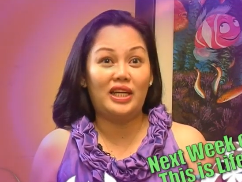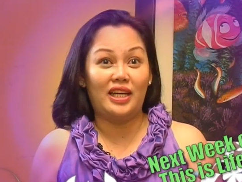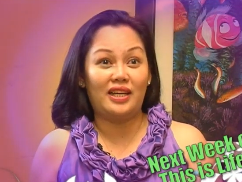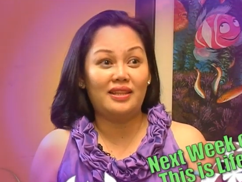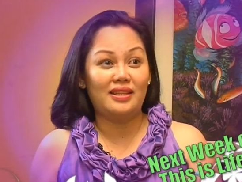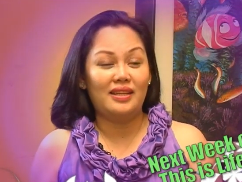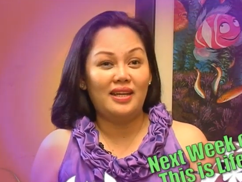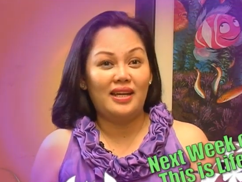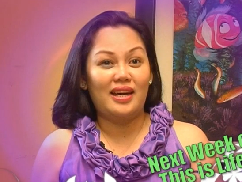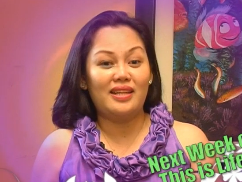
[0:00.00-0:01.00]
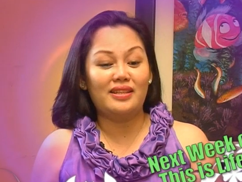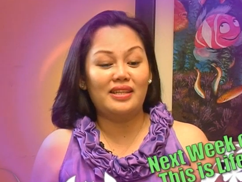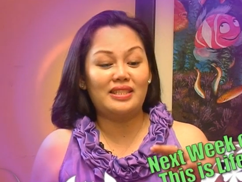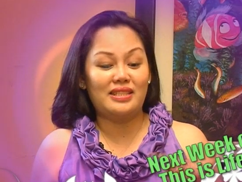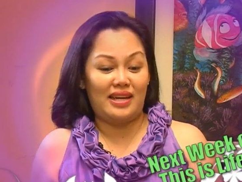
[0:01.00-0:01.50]
it and mm-hmm.
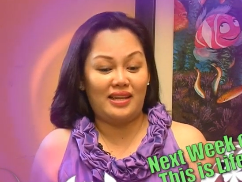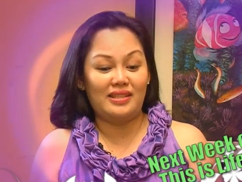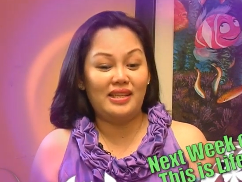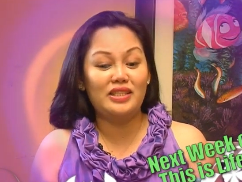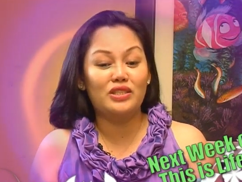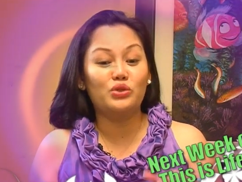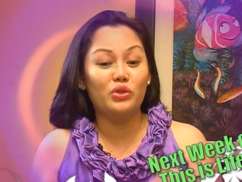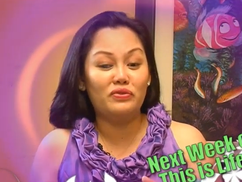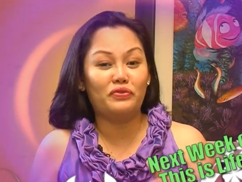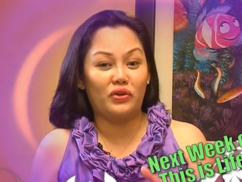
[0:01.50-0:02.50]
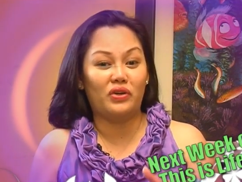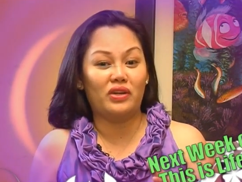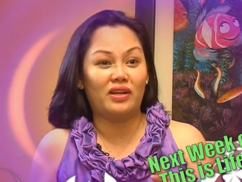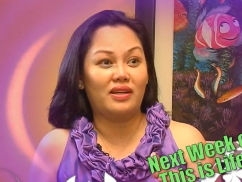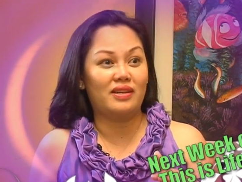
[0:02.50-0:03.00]
they said it's good
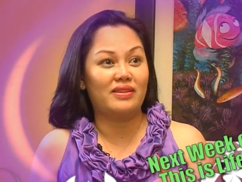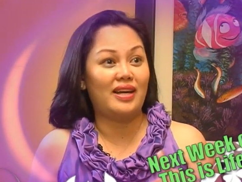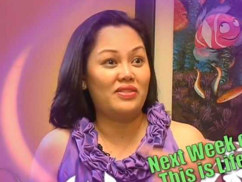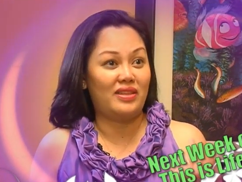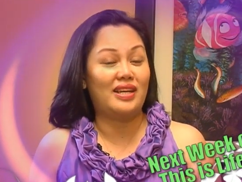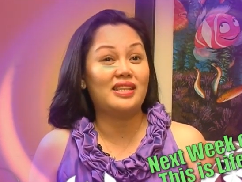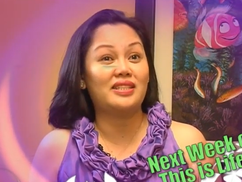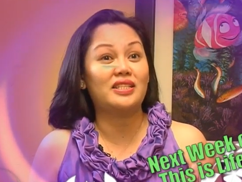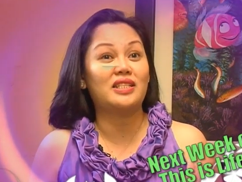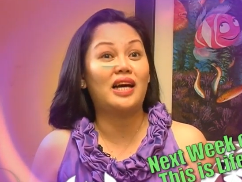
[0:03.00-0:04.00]
for uh-huh. nothing because it's